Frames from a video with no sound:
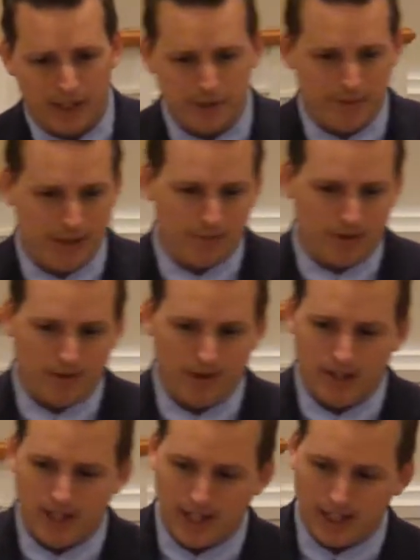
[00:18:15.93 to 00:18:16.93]
people.
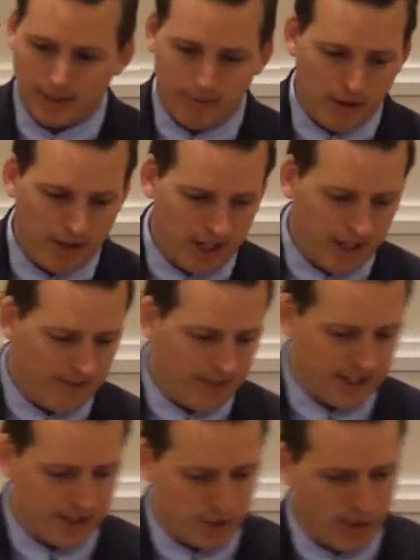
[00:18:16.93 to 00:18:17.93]
Community
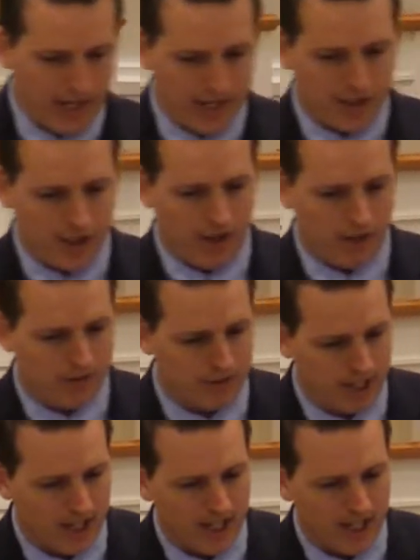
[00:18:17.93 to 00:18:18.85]
events, trade shows.